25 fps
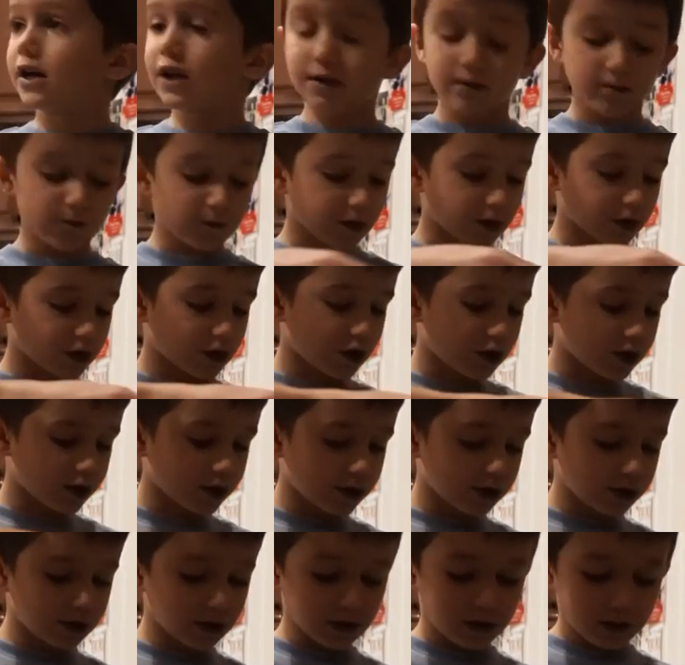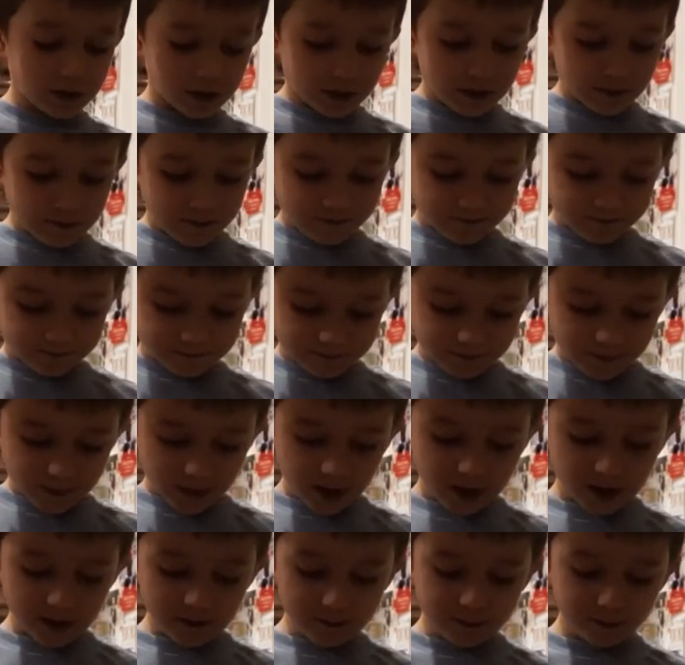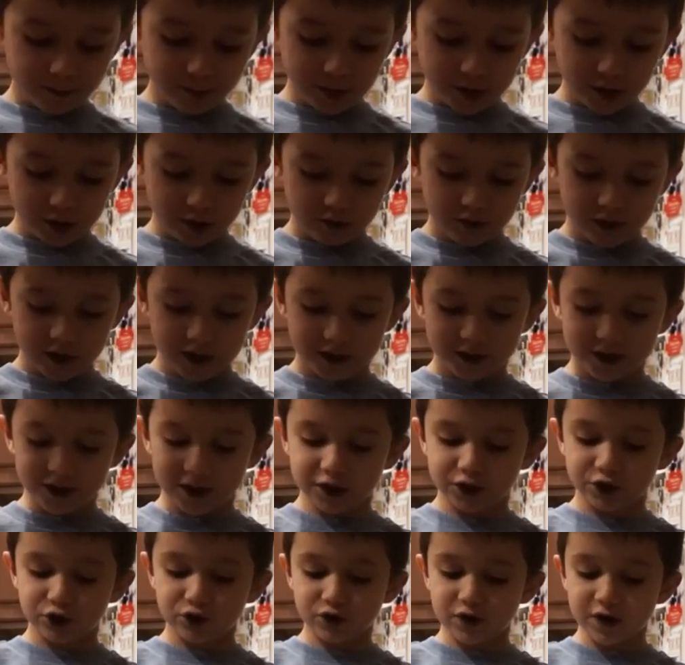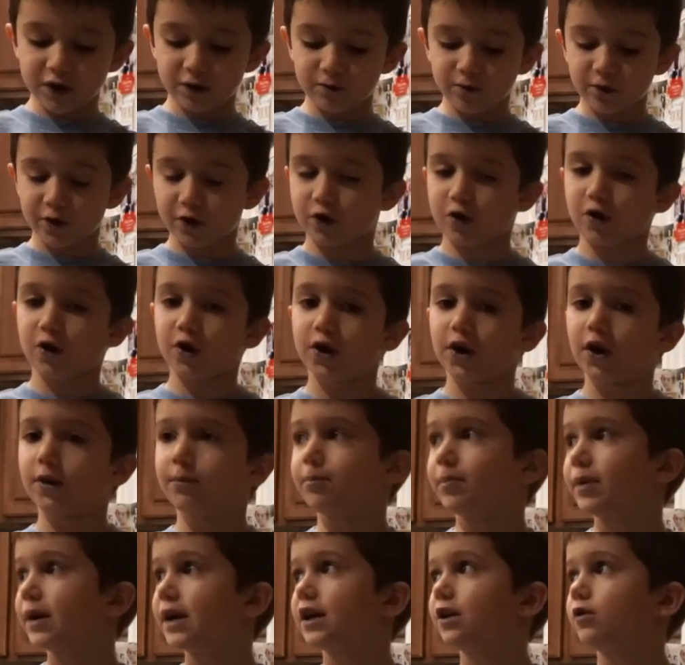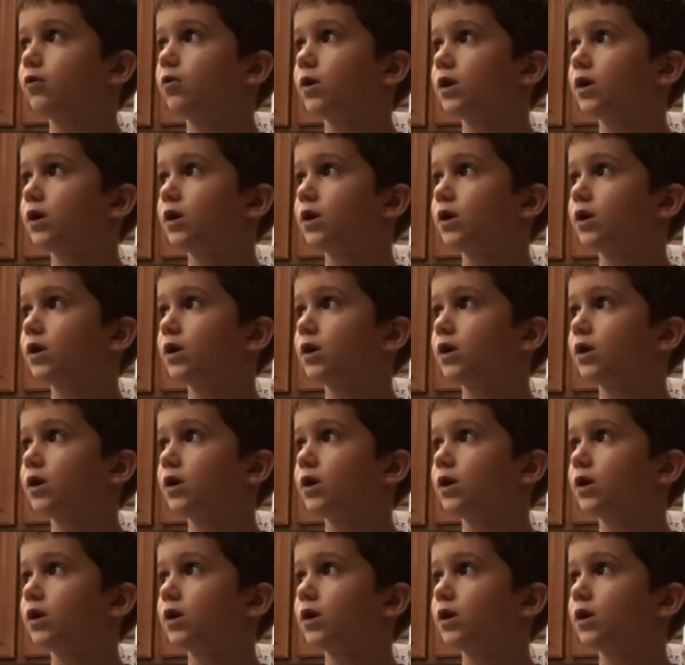can work on the blue ones, and you can work on the pink